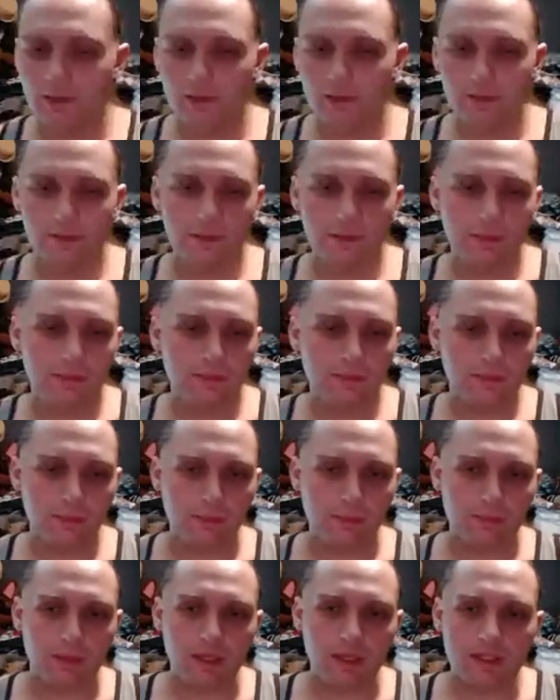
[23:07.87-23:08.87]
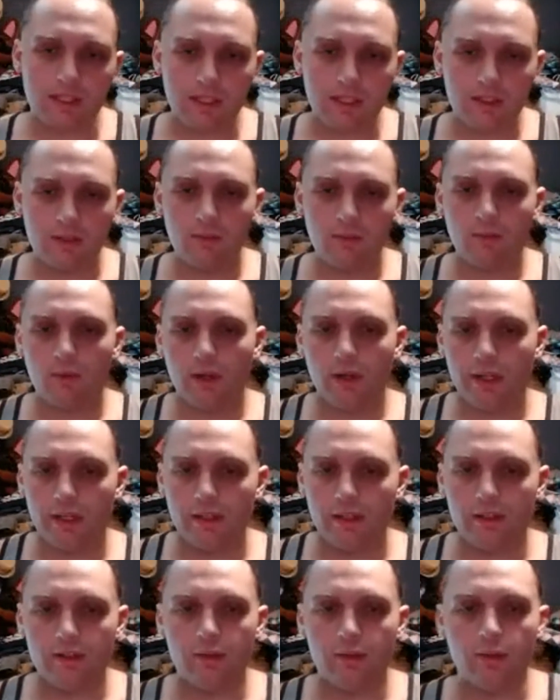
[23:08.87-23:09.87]
We went from a PlayStation
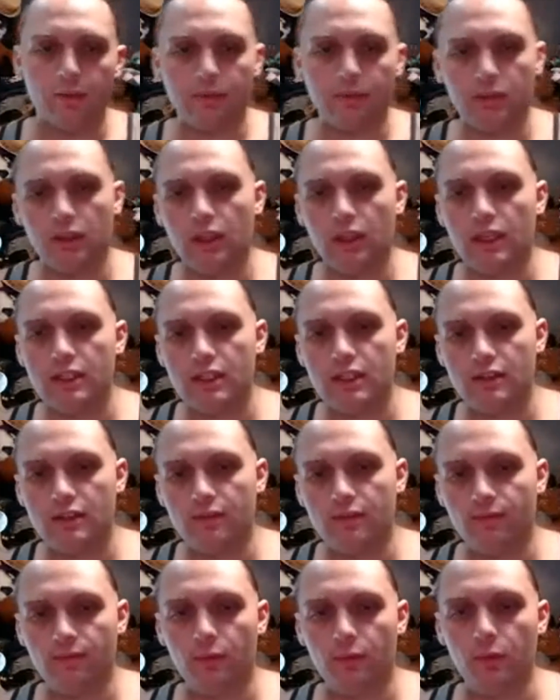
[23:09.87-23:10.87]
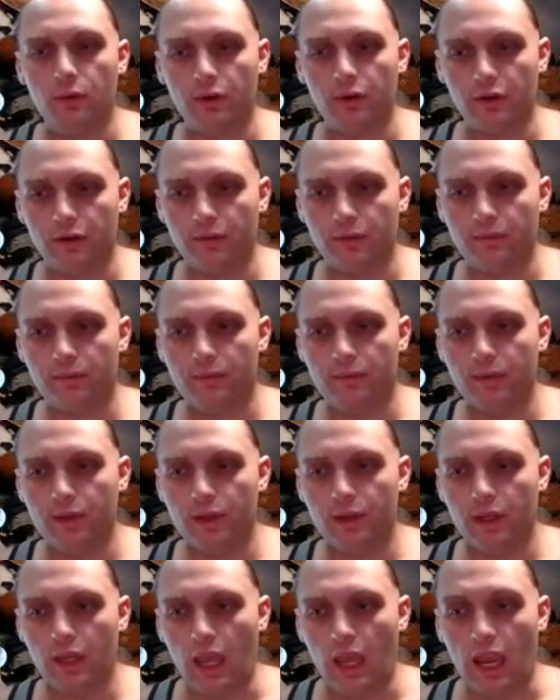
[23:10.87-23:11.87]
1 to a PlayStation 4,
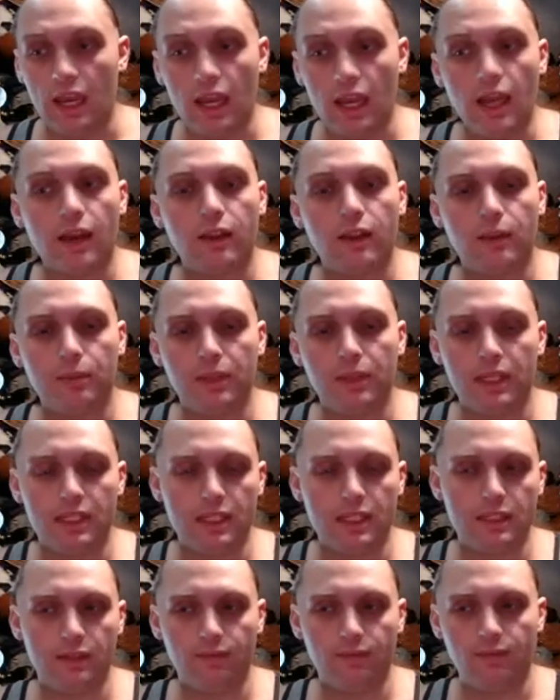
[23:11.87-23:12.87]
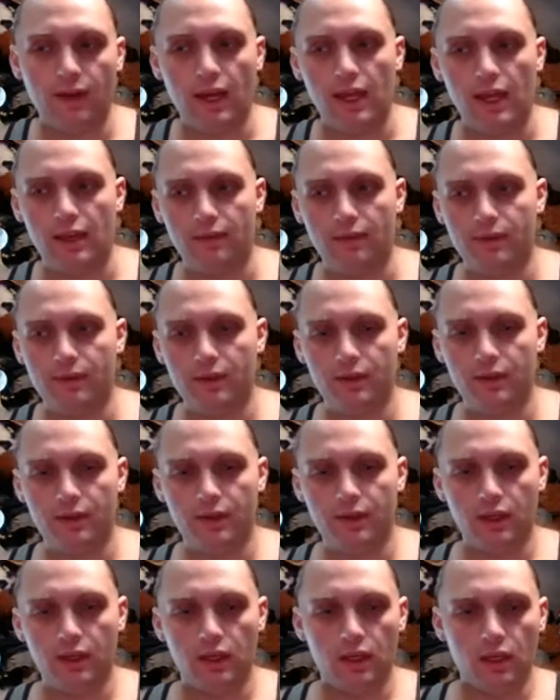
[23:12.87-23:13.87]
and now the PlayStation 5.
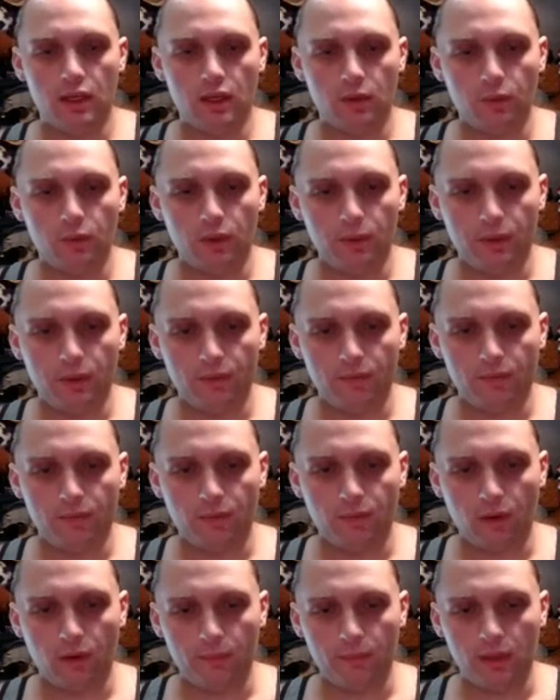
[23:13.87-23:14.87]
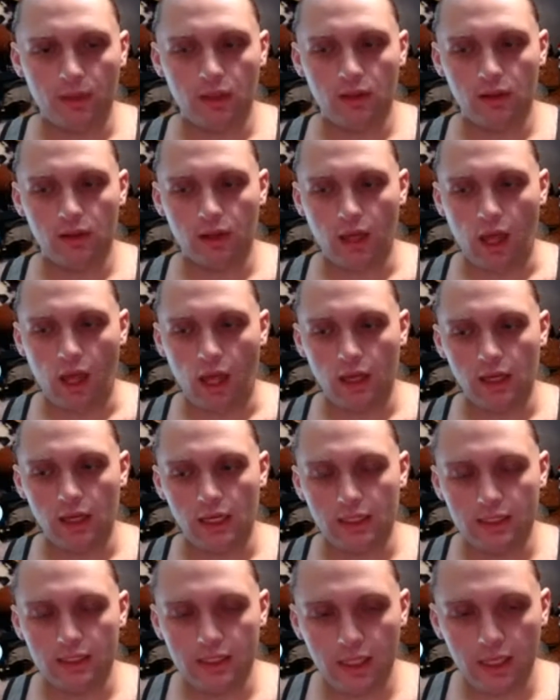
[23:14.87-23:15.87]
We went from a
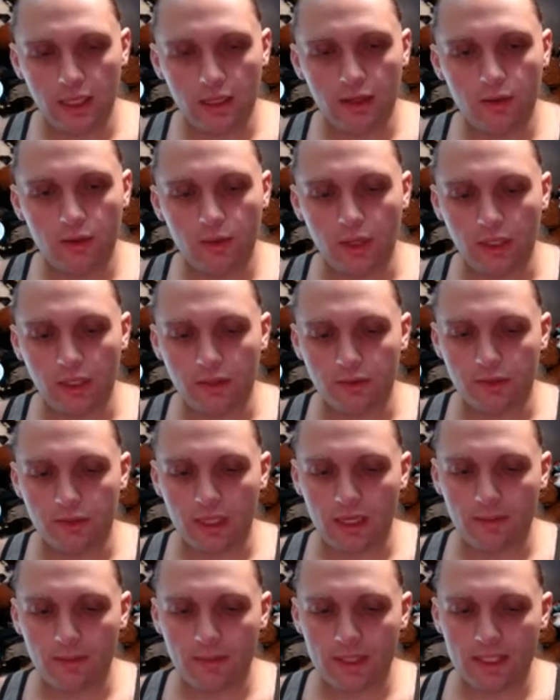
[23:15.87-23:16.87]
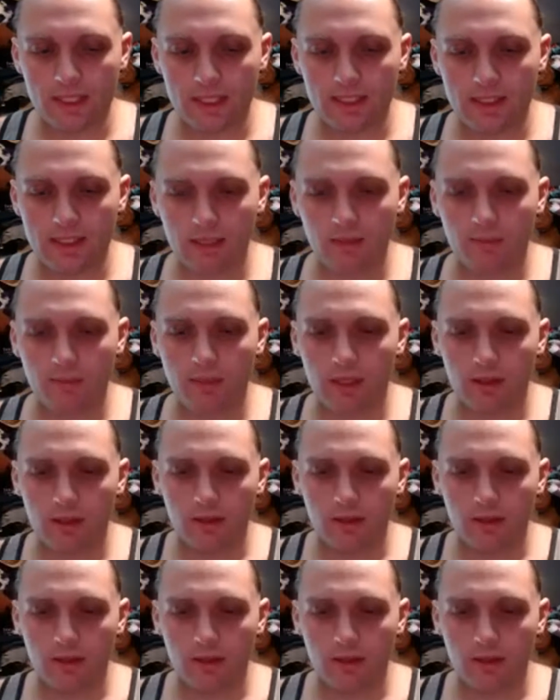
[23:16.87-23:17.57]
Nintendo Entertainment System